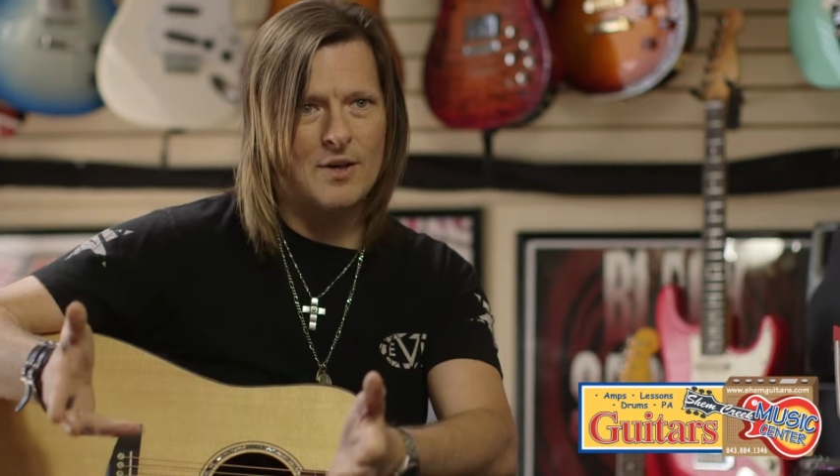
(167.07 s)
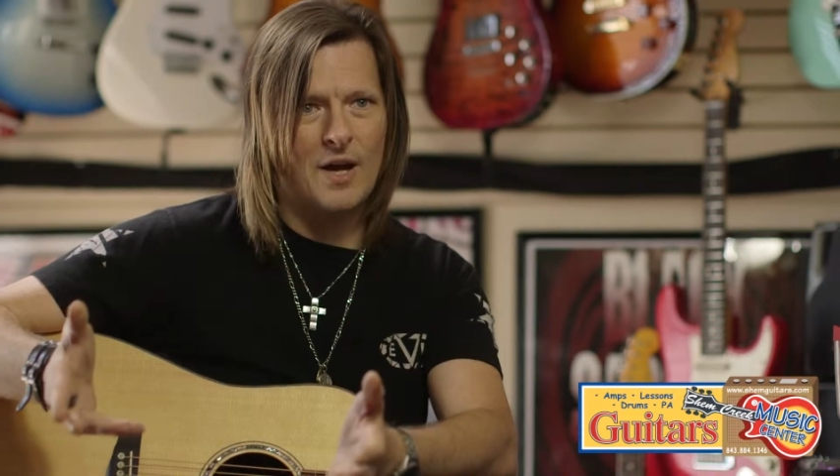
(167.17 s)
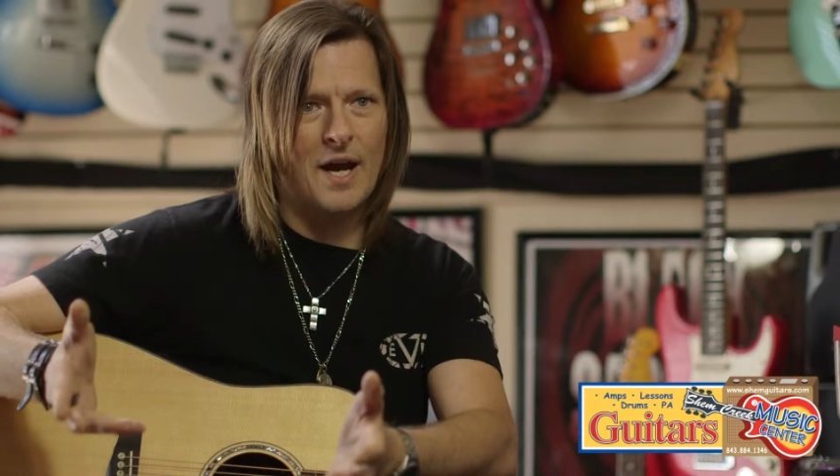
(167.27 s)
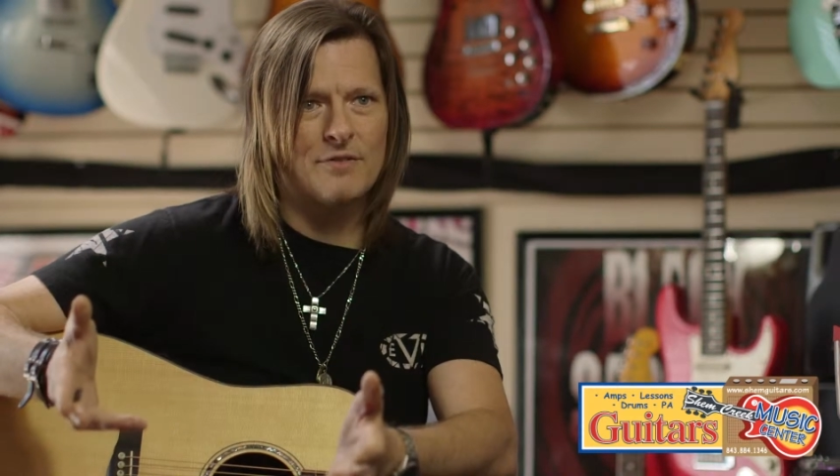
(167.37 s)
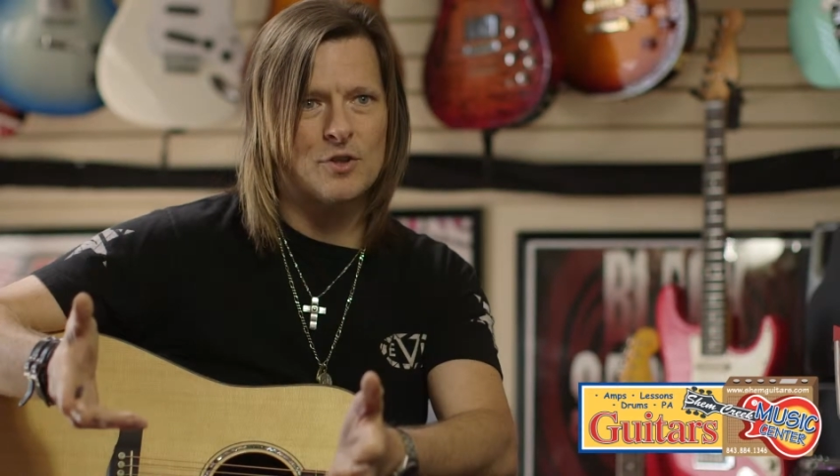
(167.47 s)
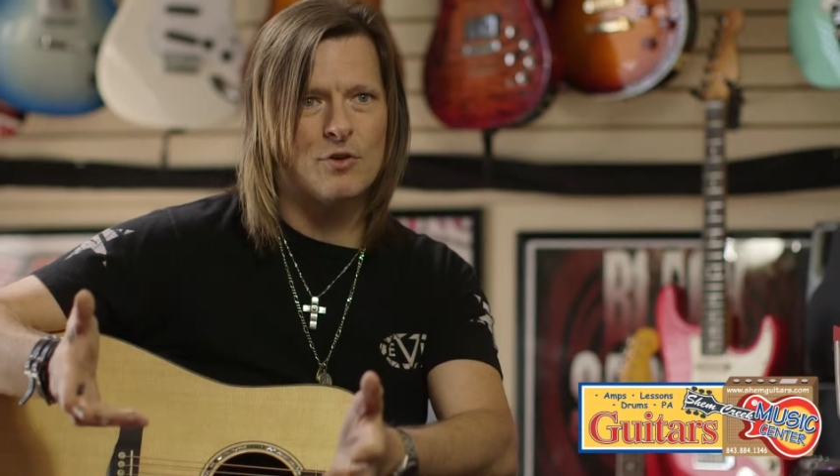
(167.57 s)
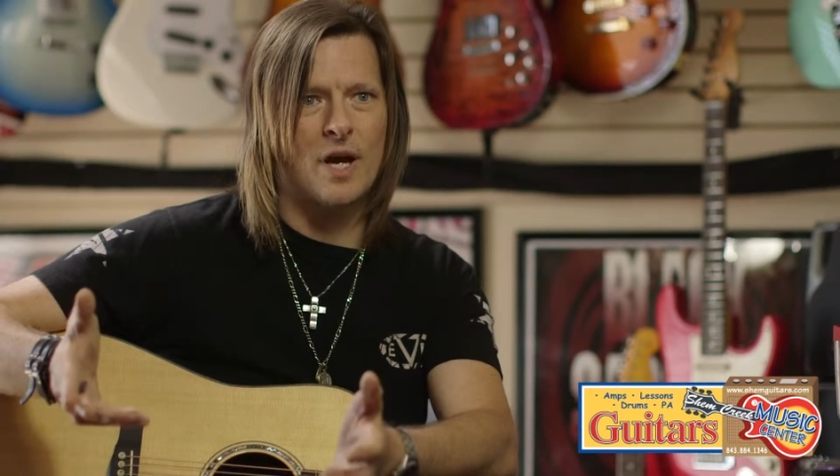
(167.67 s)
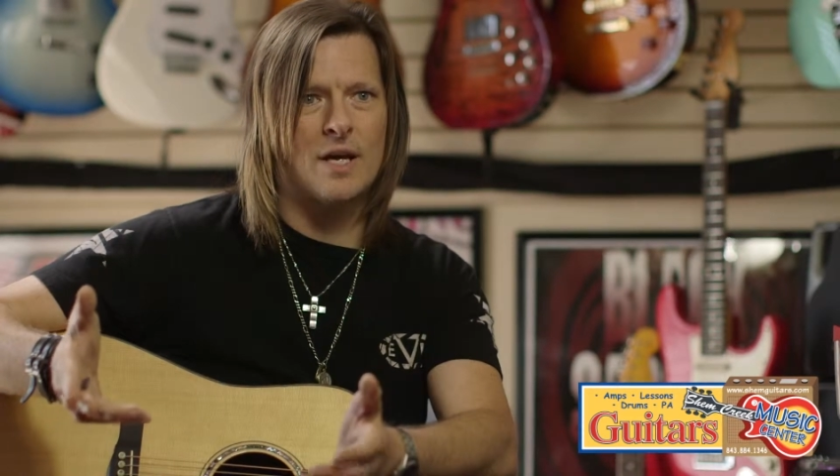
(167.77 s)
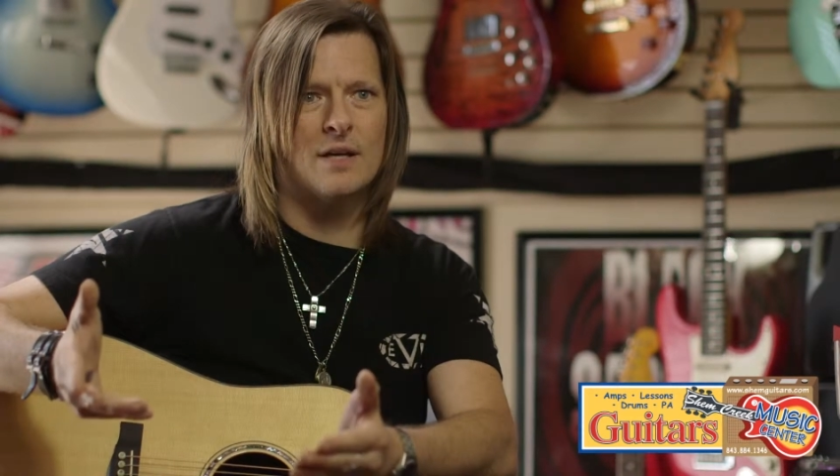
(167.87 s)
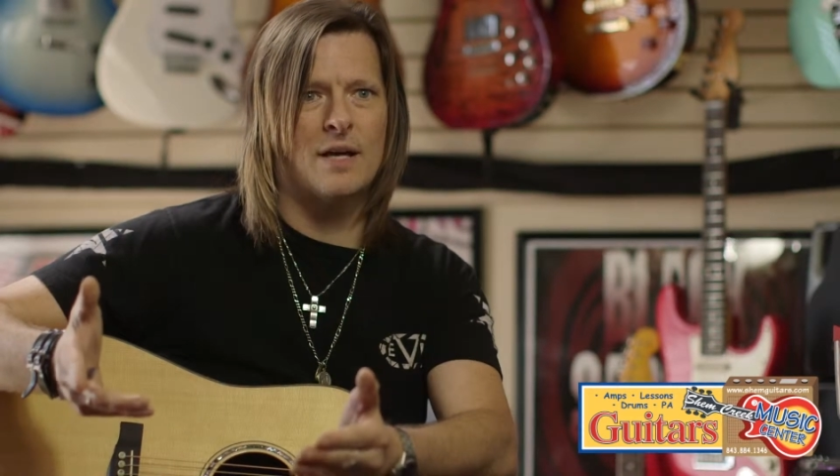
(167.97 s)
I have to
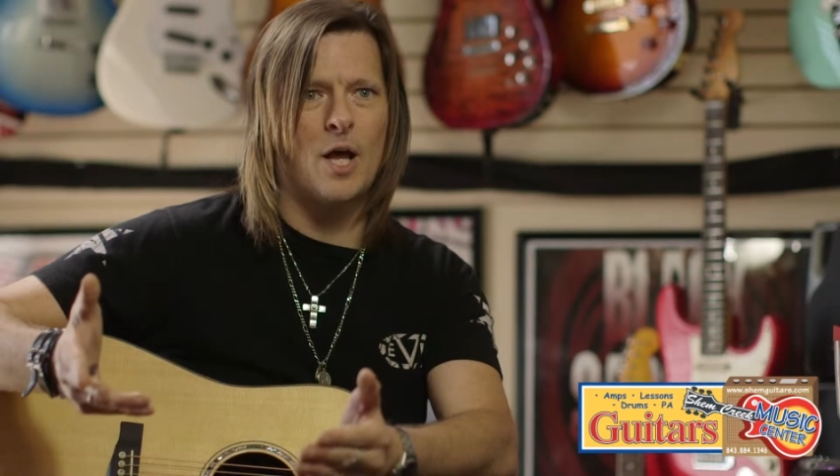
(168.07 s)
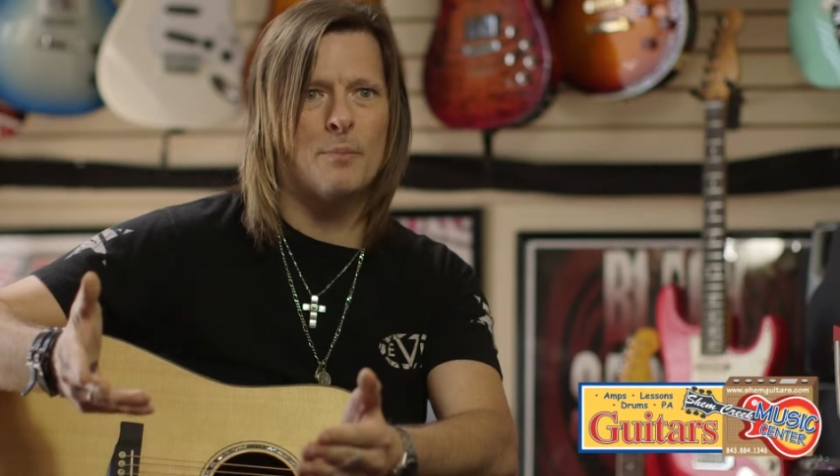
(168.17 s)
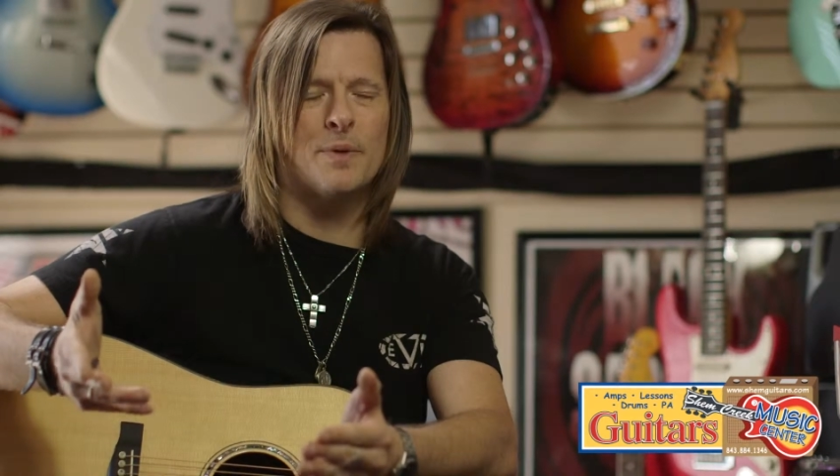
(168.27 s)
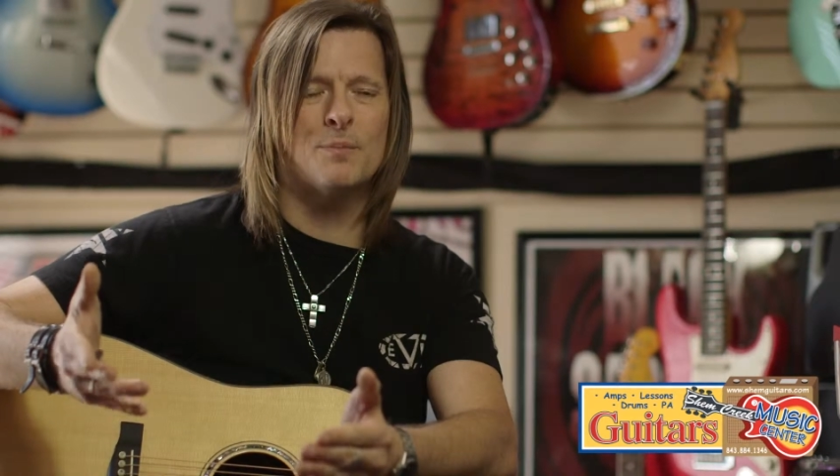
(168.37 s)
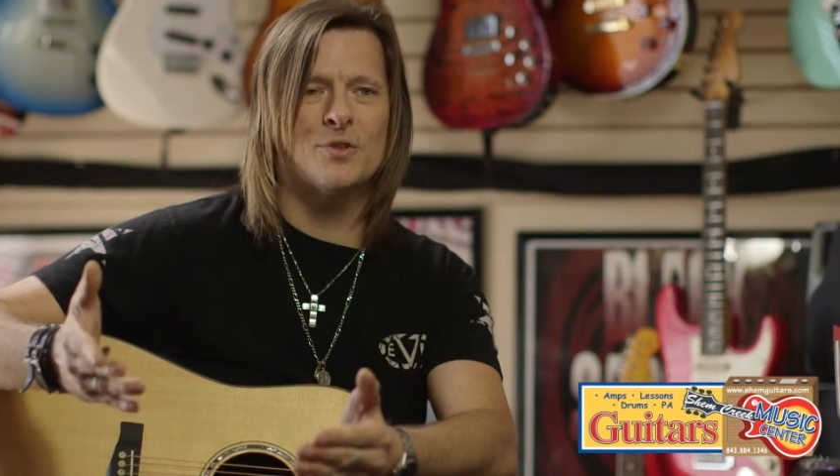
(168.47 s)
try to help them